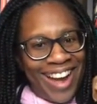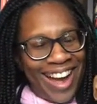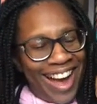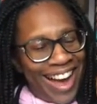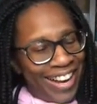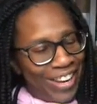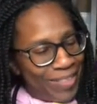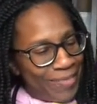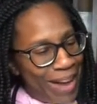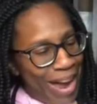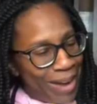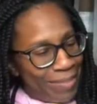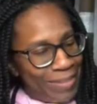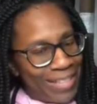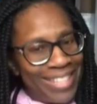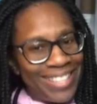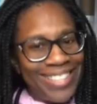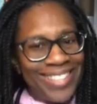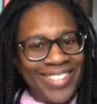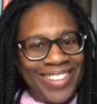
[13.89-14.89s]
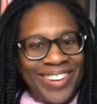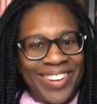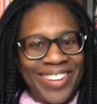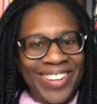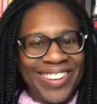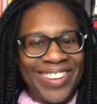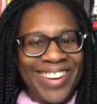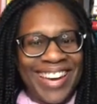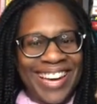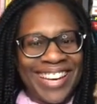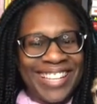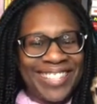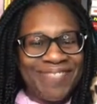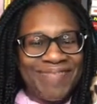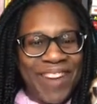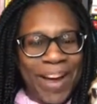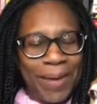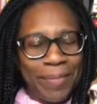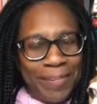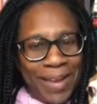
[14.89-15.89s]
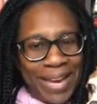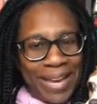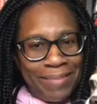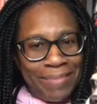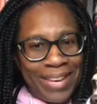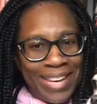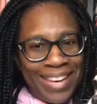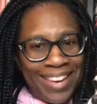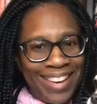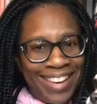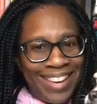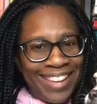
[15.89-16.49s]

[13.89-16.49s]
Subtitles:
I am happy to show you guys my baby.